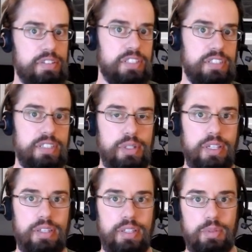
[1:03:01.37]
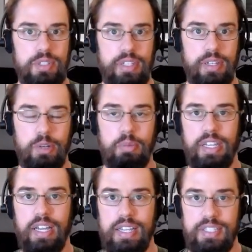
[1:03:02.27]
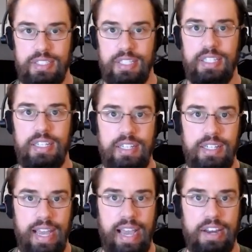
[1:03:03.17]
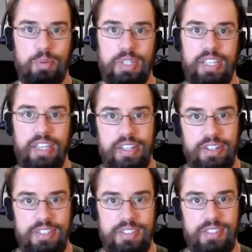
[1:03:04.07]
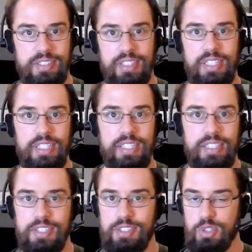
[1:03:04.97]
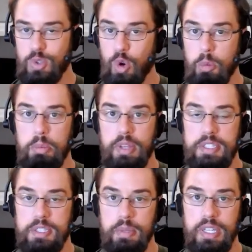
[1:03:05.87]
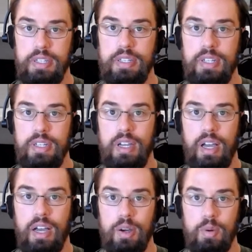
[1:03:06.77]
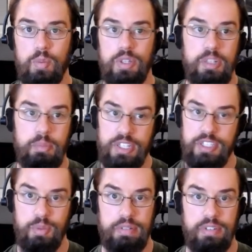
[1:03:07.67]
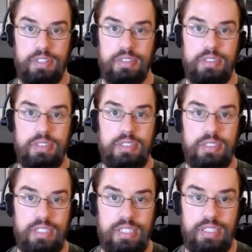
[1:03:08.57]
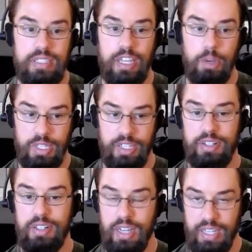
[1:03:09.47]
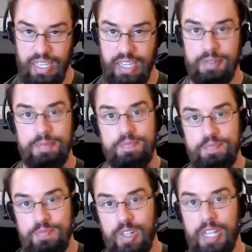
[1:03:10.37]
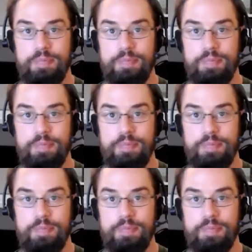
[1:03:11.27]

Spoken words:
deal with, and we're saying, oh my gosh, like, how did we get here? This is such a horrible place to be. We need to make sure we never come here again, right?